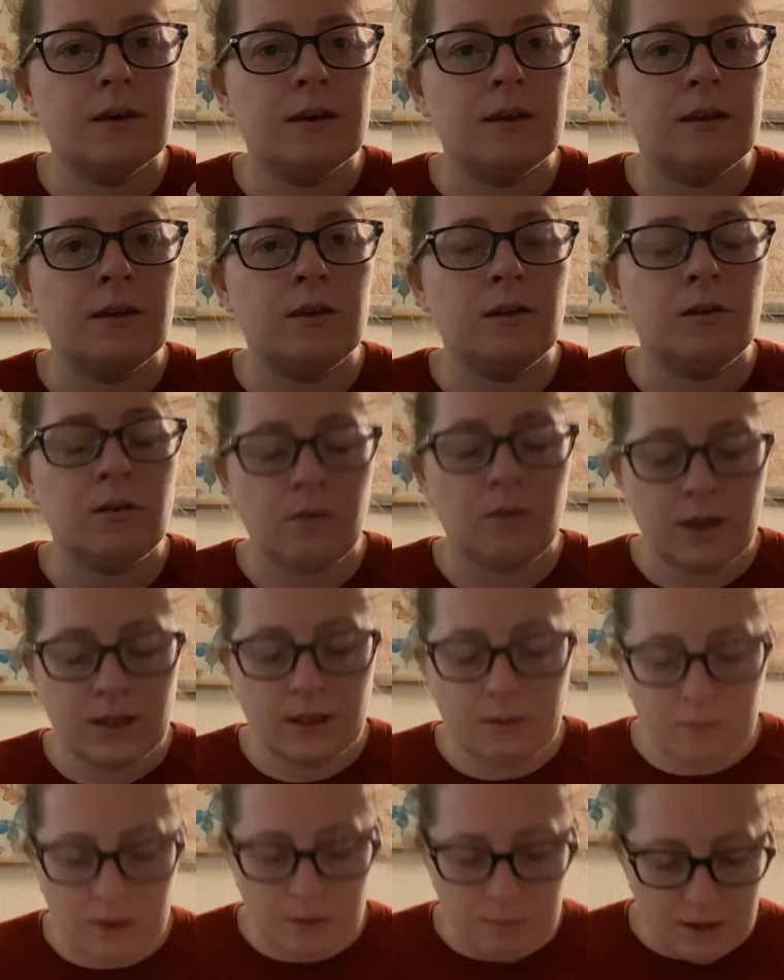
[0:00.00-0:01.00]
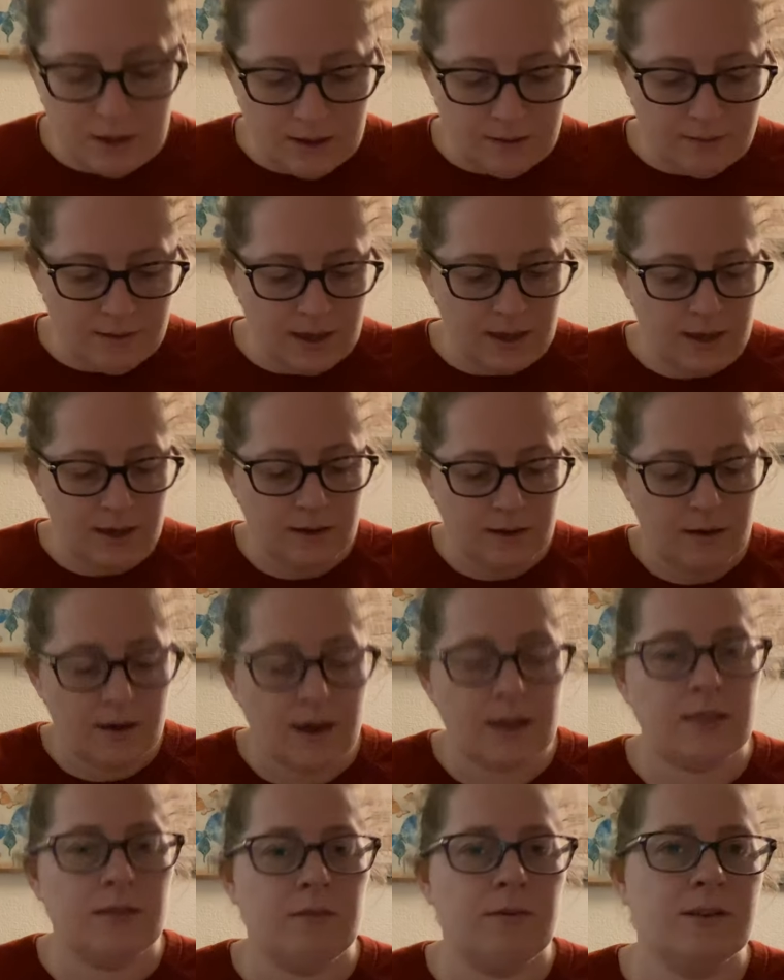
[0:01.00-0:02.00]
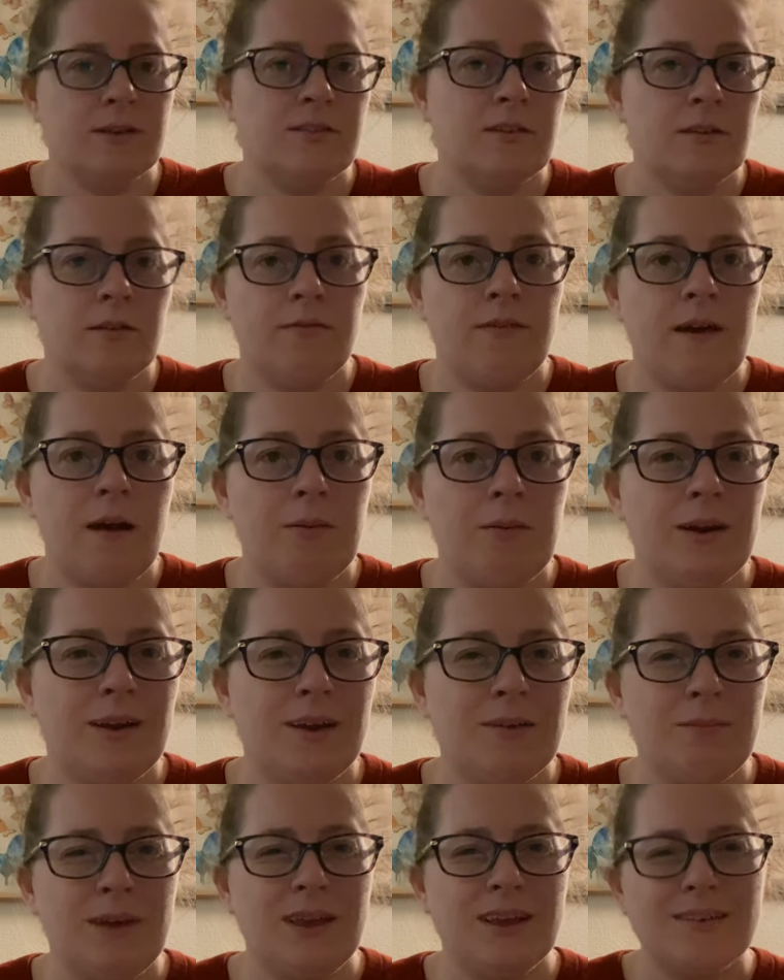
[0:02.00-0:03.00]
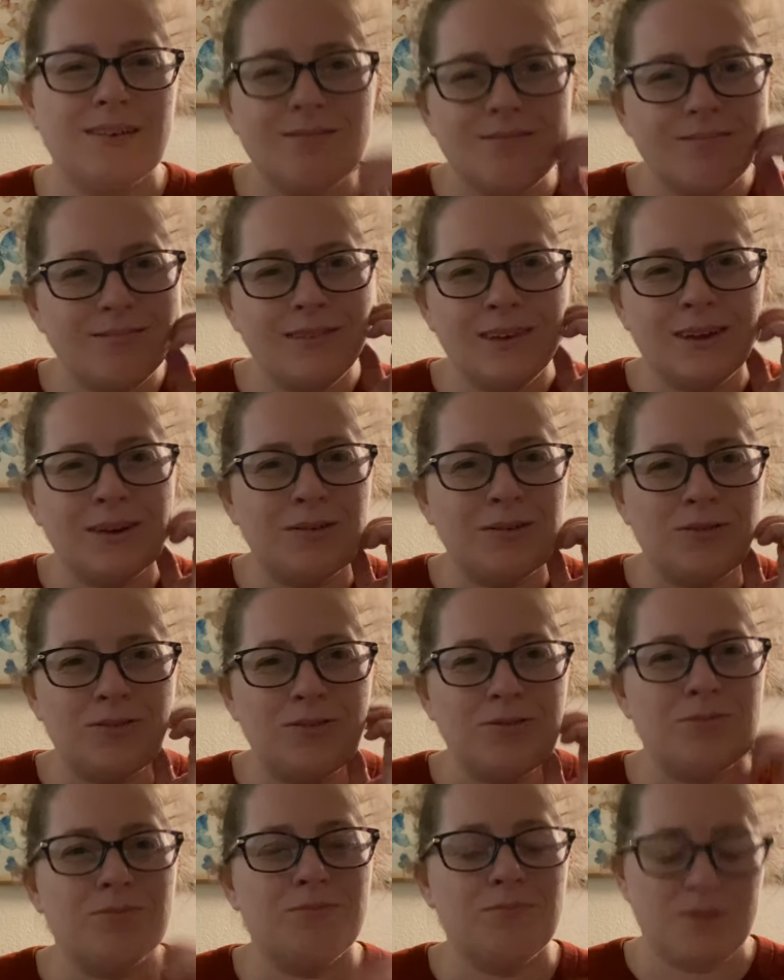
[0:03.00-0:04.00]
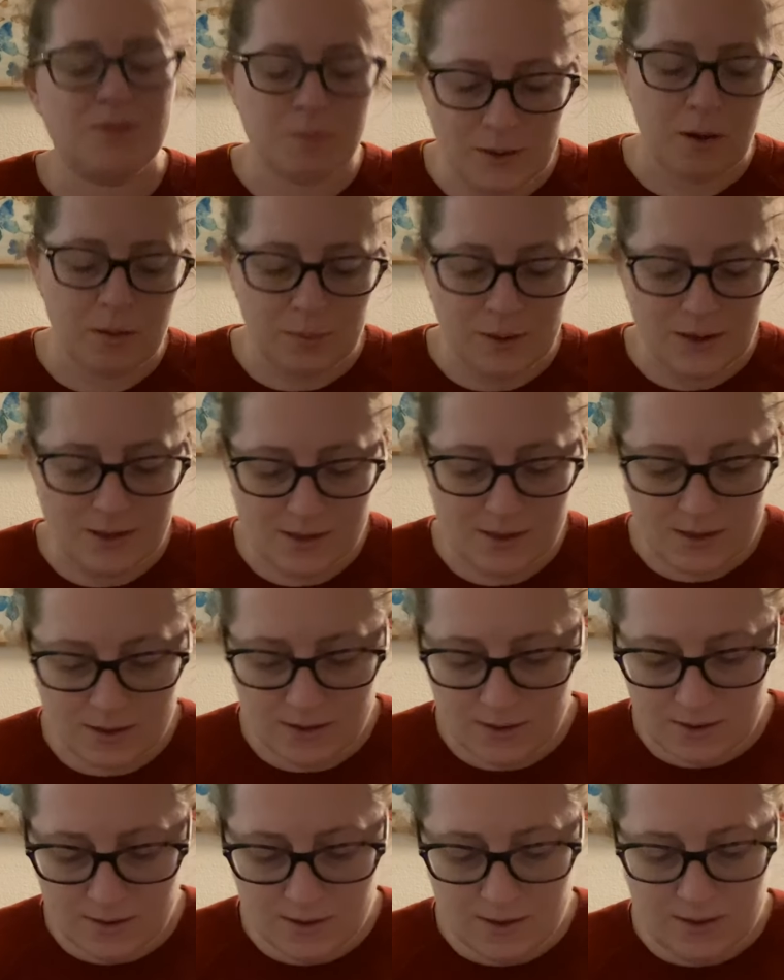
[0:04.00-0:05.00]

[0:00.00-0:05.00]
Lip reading: and then maybe I can cut the rest of the fabric and make, do small pieces.